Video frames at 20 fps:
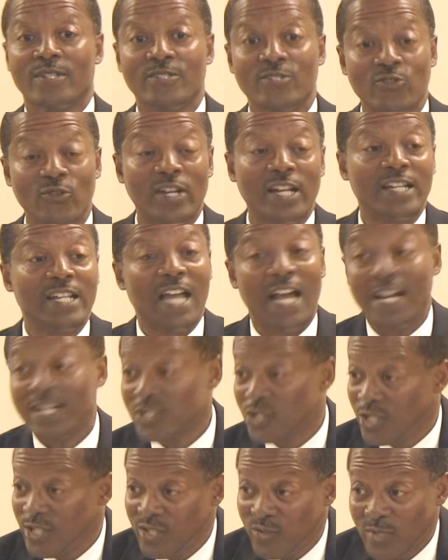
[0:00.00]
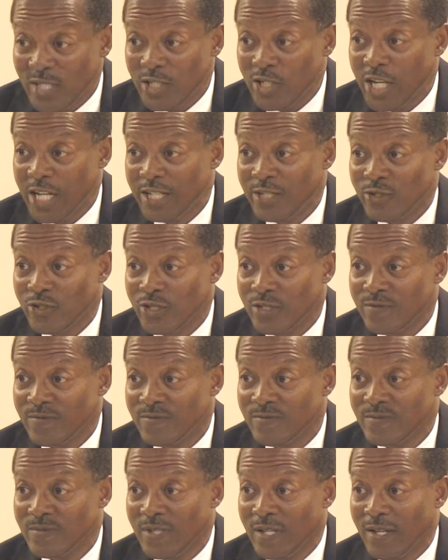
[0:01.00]
so that the actions will change
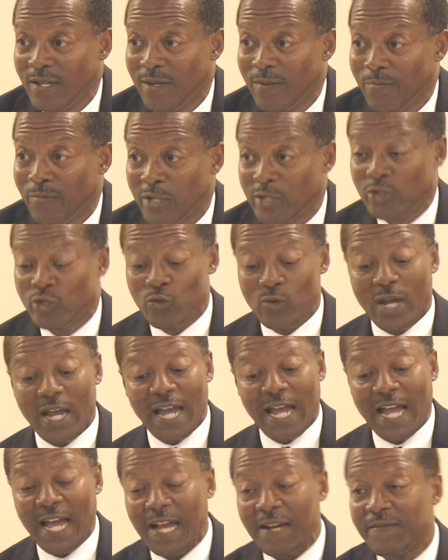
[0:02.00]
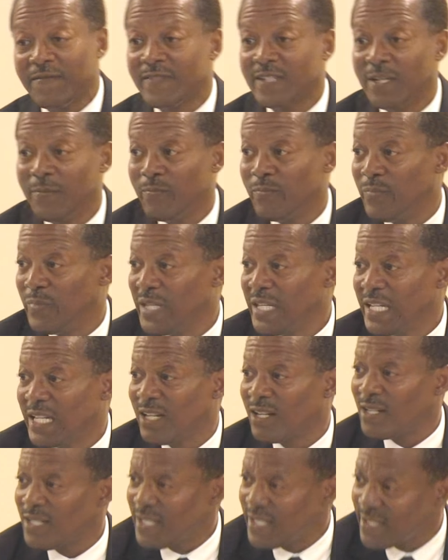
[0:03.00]
but you have to be
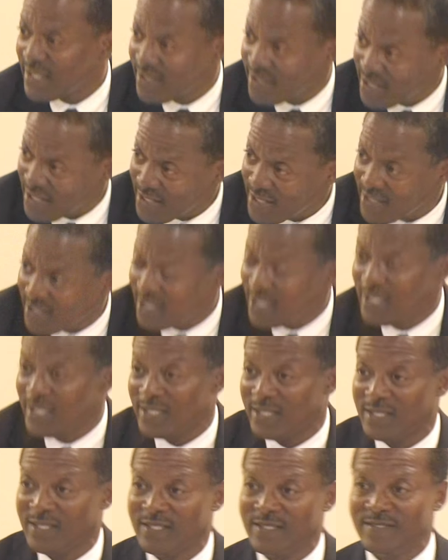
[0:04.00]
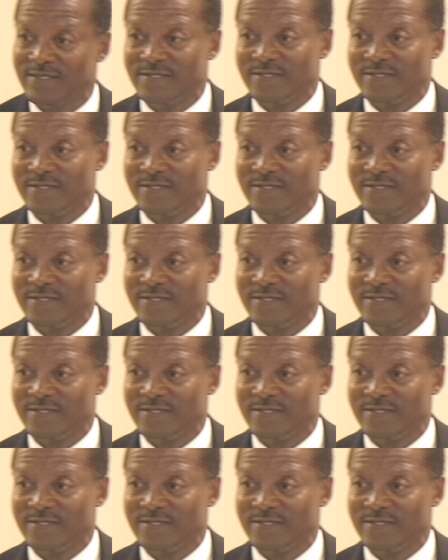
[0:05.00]
consistent.